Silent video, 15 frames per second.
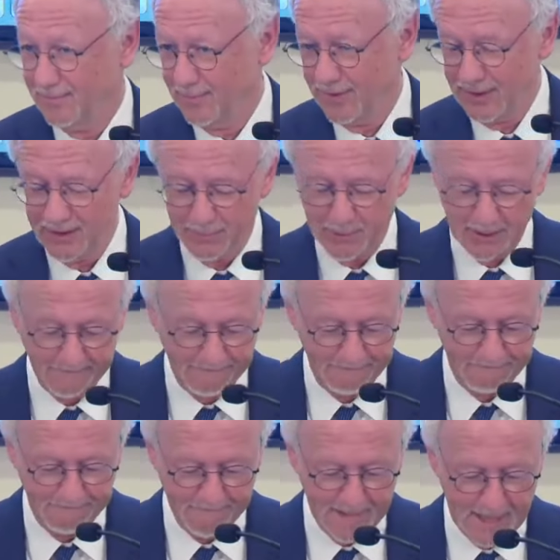Think about
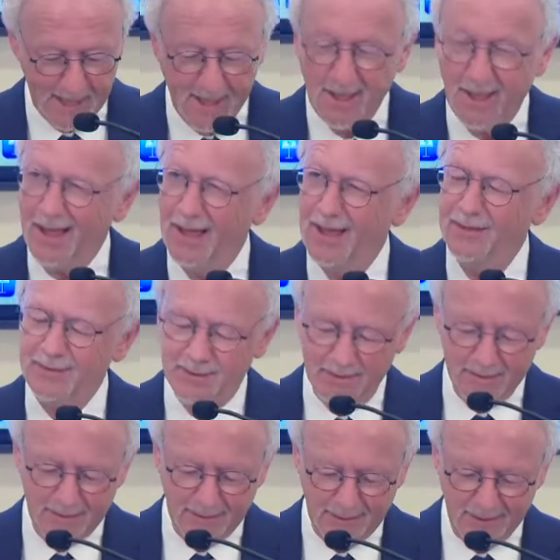it.
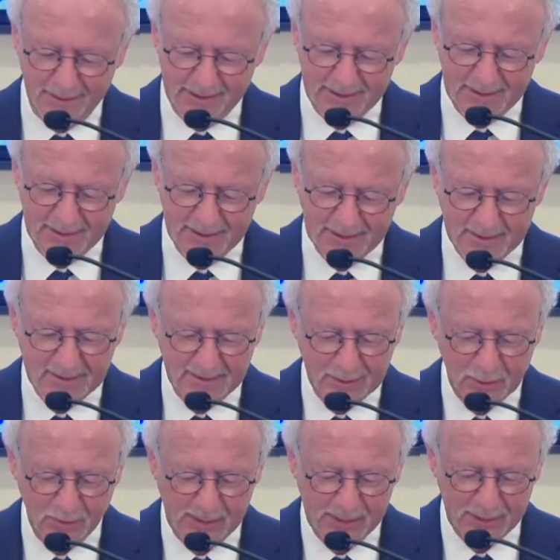And this is a
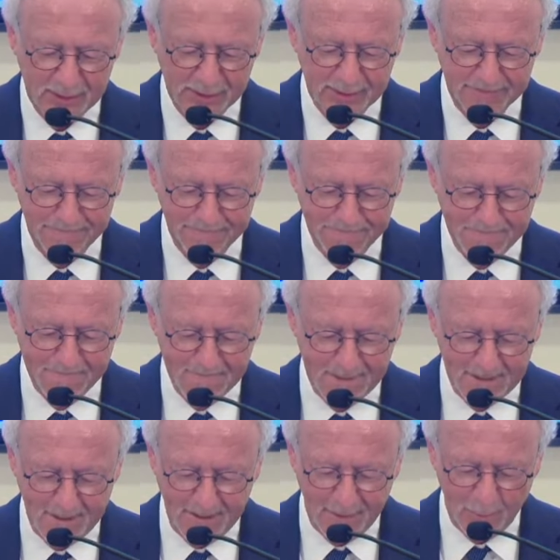situation
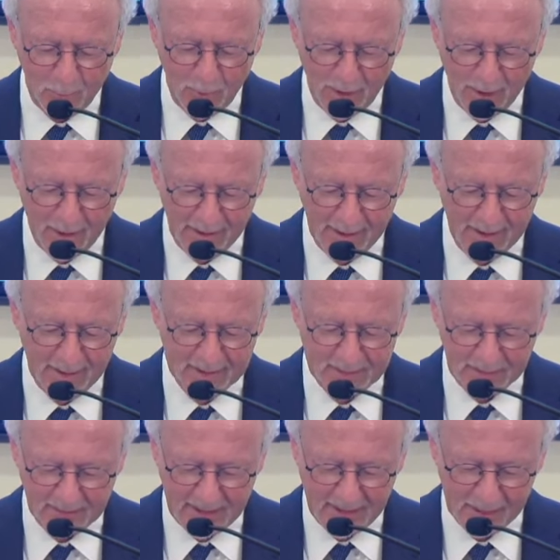where it
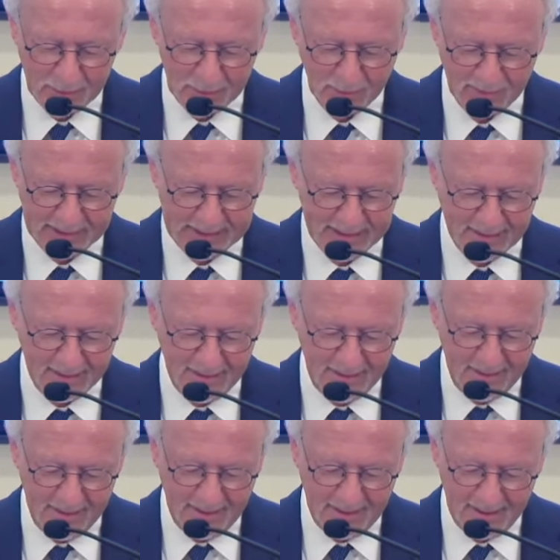is actually
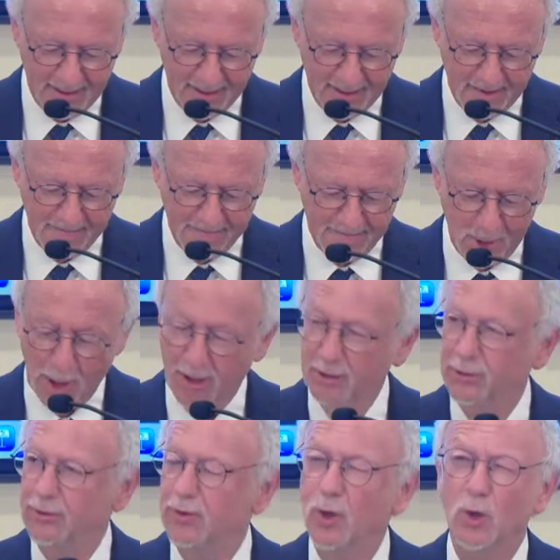
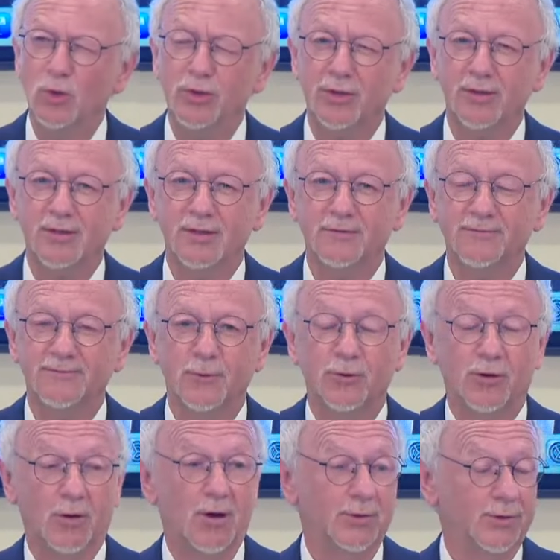unknown of
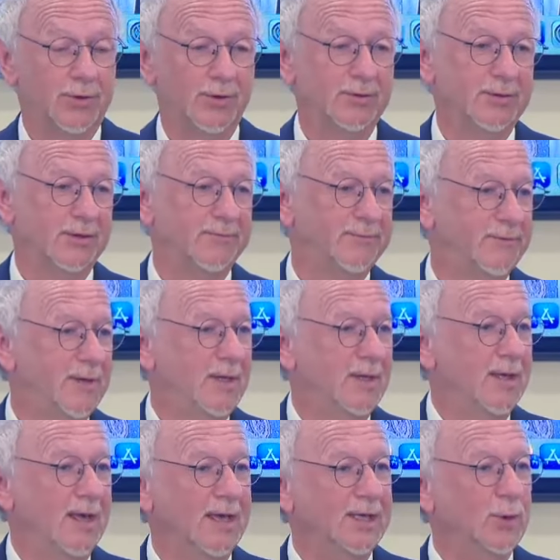or unheard of
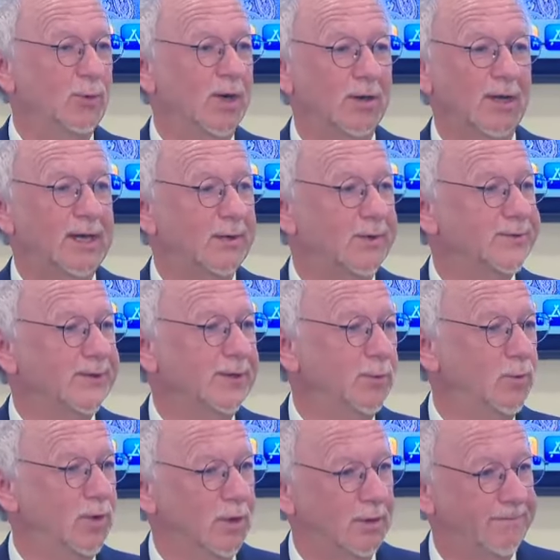anywhere else in the
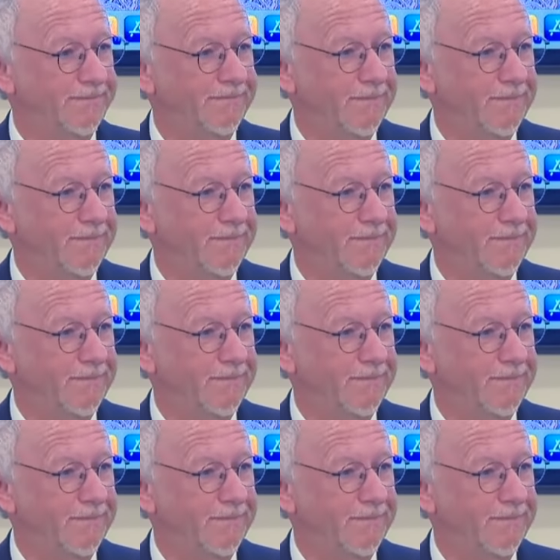world.